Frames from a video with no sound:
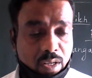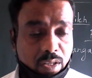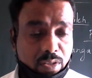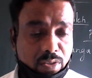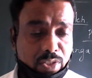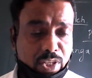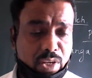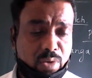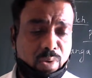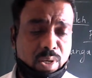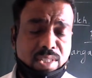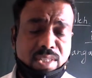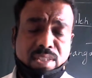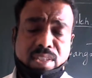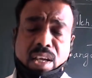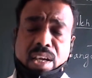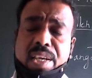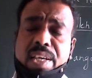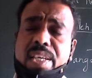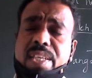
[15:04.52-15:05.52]
There was
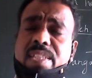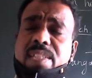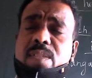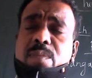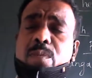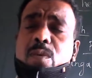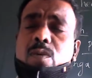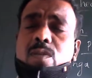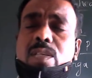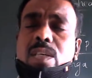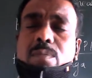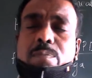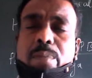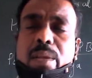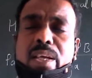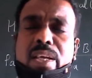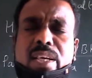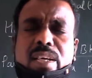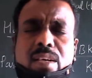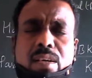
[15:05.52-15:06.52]
nice music
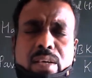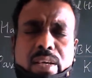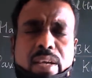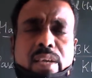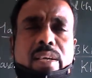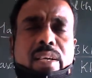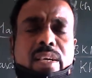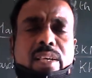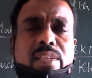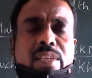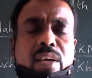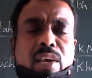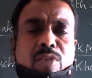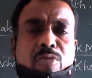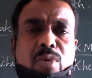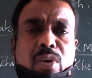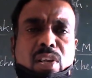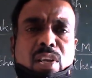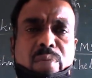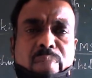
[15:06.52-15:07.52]
playing. Hengi the
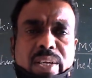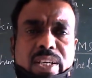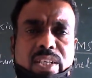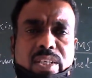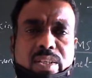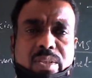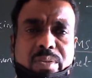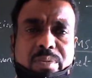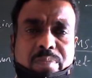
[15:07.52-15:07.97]
environment.